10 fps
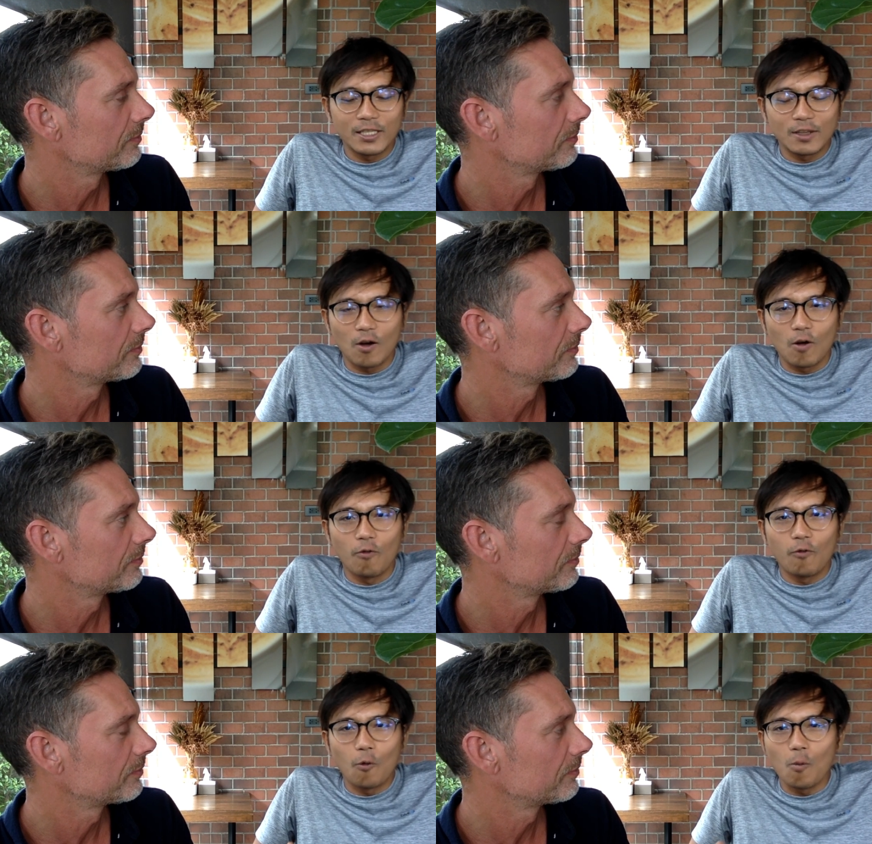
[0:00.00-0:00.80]

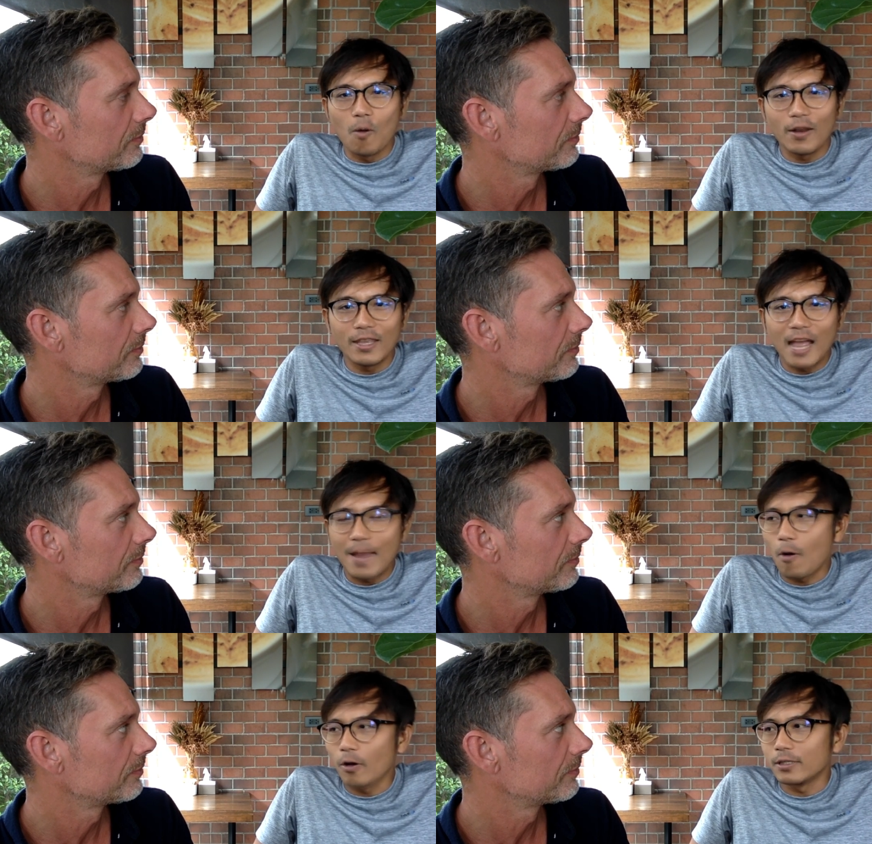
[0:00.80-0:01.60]
Speaker 1: called full body
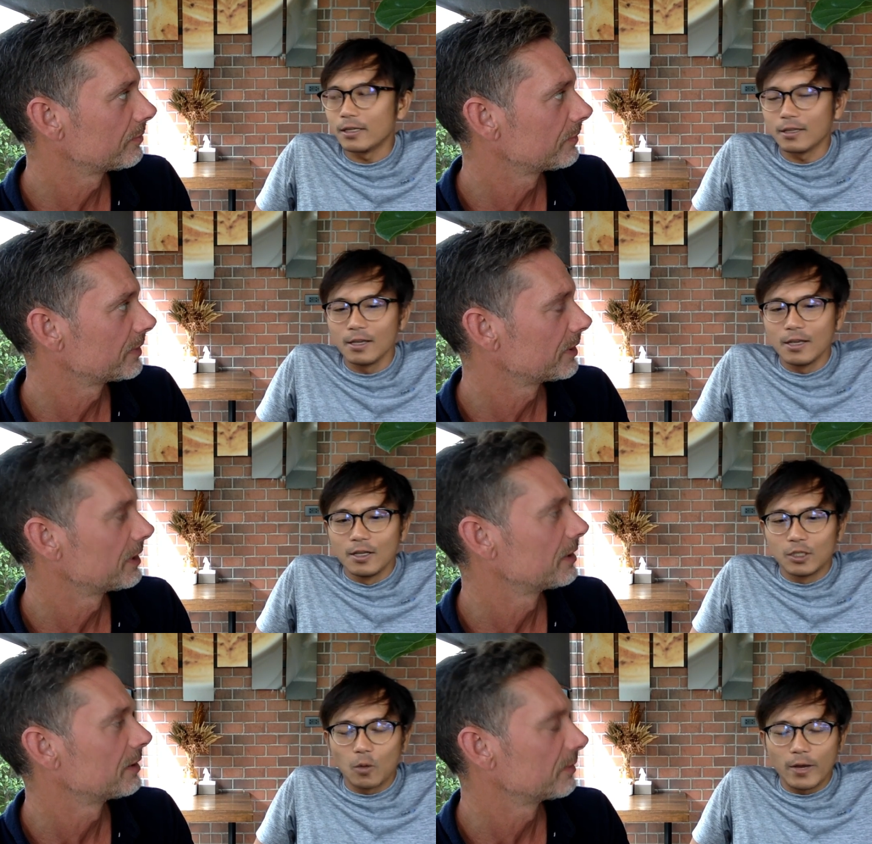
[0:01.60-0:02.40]
hypoxic.
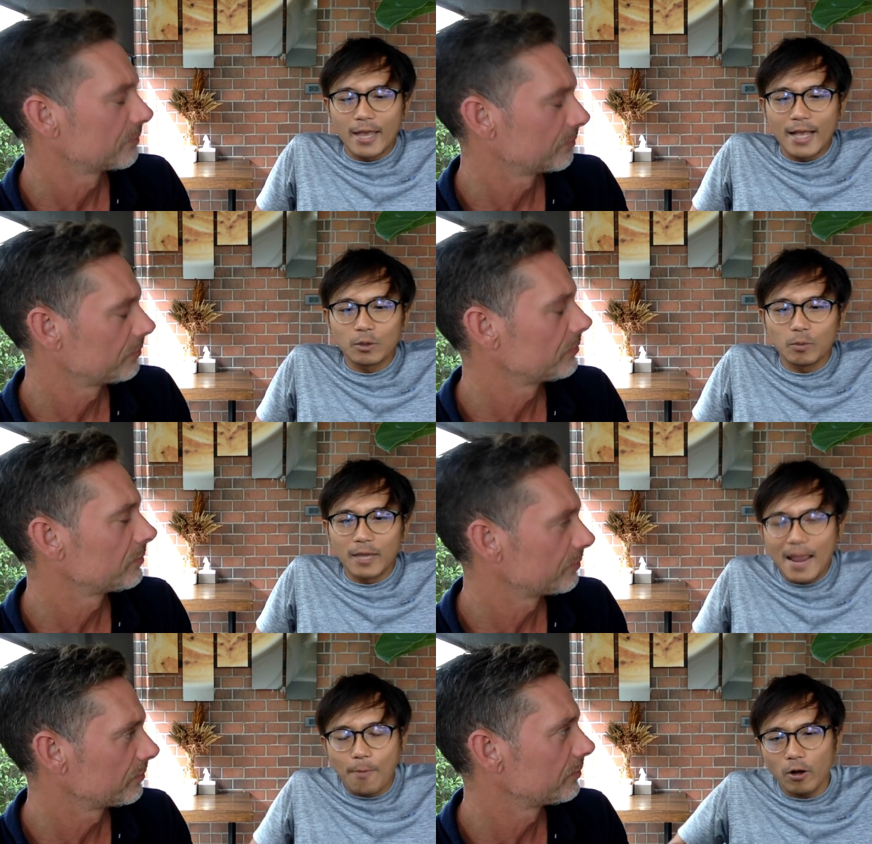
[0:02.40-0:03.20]
So it has to
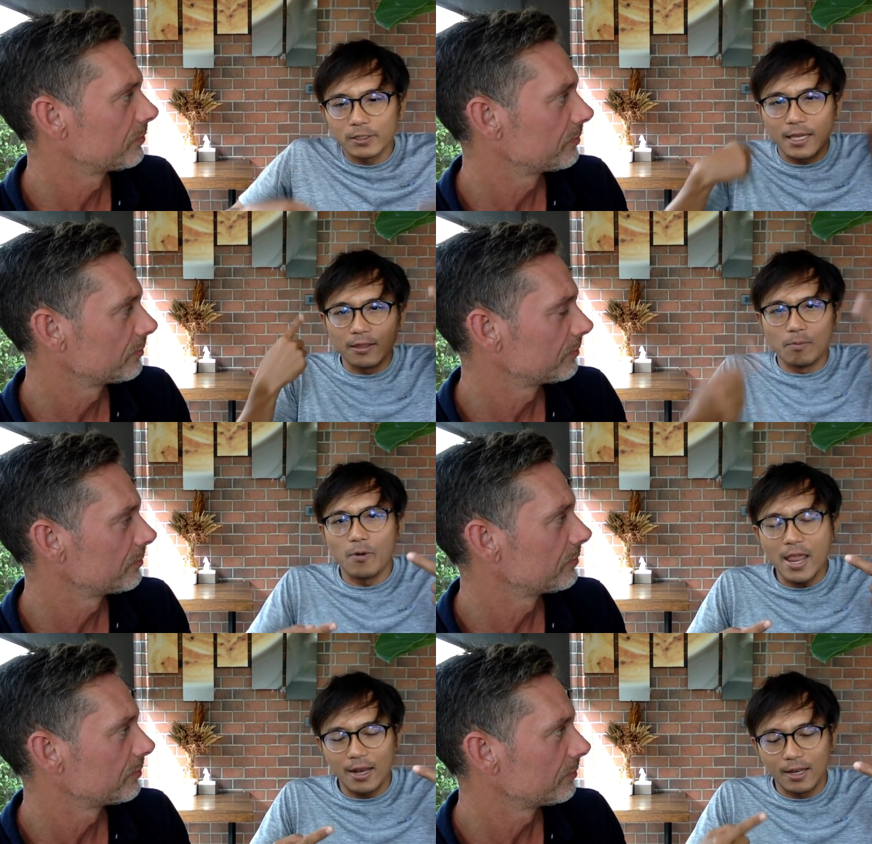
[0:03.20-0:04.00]
be hypoxic in the
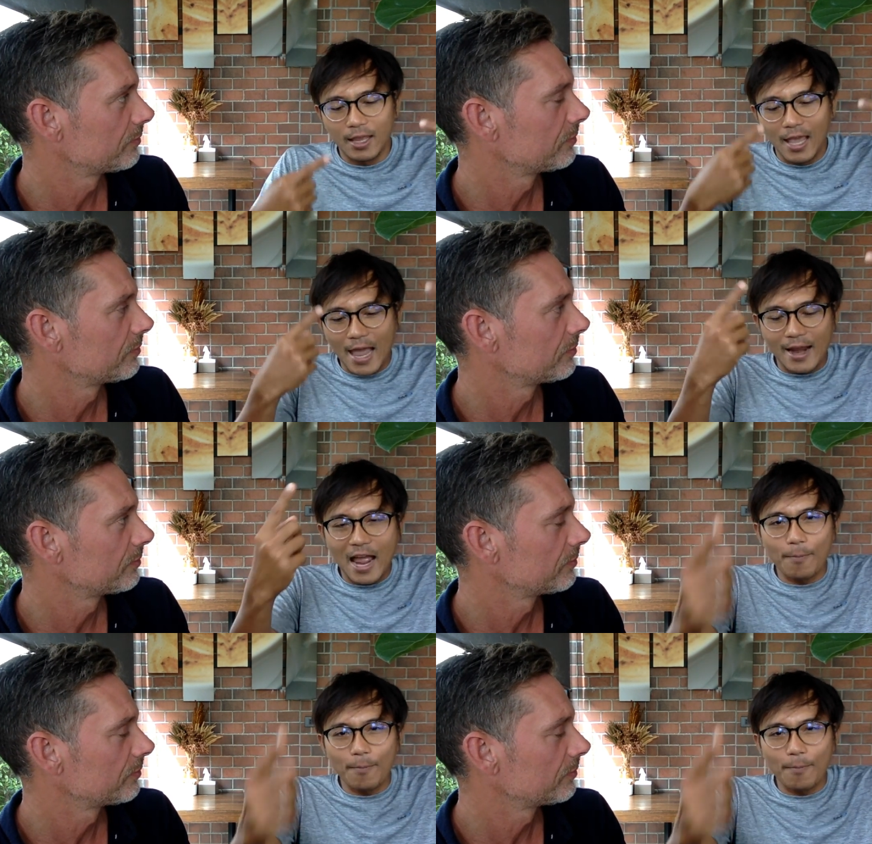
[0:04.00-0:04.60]
brain and